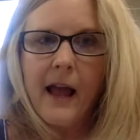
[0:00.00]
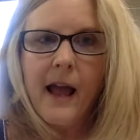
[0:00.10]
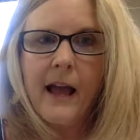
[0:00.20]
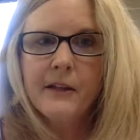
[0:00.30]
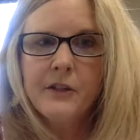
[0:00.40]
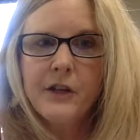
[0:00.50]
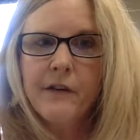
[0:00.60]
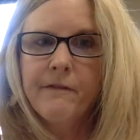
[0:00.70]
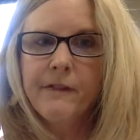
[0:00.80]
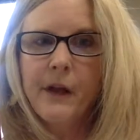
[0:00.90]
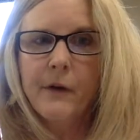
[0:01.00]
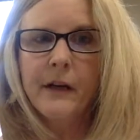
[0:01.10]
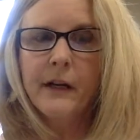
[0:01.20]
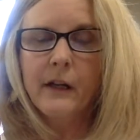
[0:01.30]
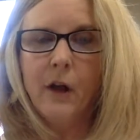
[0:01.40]
As she
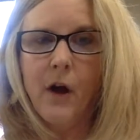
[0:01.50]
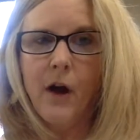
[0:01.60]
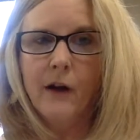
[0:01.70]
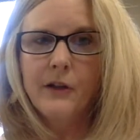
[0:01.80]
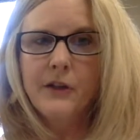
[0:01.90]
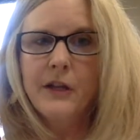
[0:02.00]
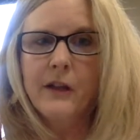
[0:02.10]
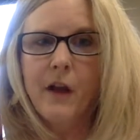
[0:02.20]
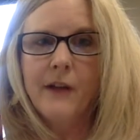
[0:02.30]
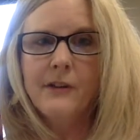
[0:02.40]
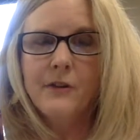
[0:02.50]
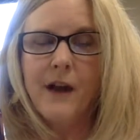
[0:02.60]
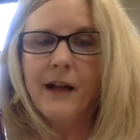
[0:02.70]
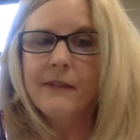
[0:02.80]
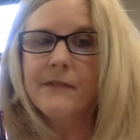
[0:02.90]
floated along, she lost
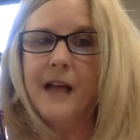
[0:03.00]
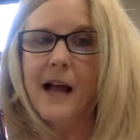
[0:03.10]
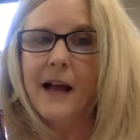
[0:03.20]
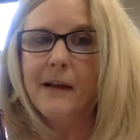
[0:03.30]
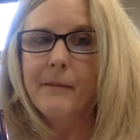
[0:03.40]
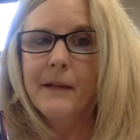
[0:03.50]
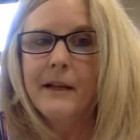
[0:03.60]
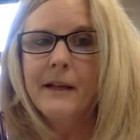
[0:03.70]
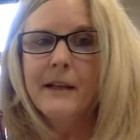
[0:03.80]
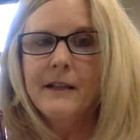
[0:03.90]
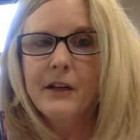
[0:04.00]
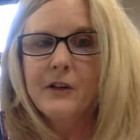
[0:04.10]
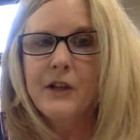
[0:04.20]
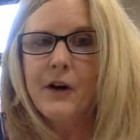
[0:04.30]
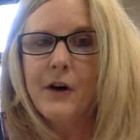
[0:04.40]
track of time till
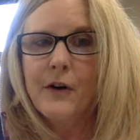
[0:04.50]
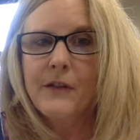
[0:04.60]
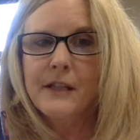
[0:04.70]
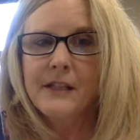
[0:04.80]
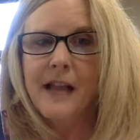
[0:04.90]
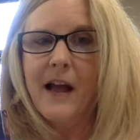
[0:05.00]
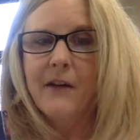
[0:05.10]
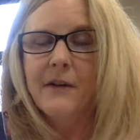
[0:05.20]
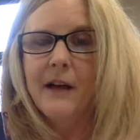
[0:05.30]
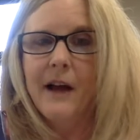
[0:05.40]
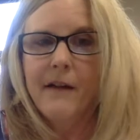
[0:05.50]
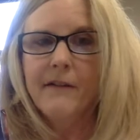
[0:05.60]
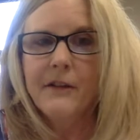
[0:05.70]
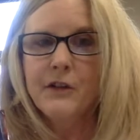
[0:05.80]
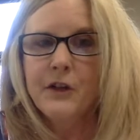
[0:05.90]
she heard the sound of
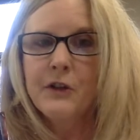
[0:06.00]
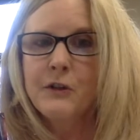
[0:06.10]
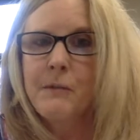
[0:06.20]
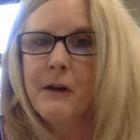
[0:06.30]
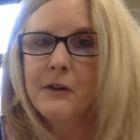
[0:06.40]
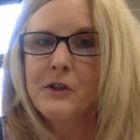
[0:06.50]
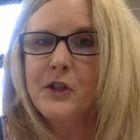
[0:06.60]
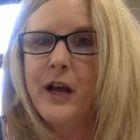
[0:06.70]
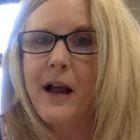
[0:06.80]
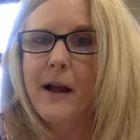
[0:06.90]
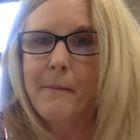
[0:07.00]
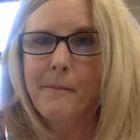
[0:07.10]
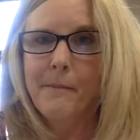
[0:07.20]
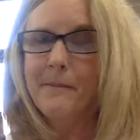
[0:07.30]
the church bell's chime.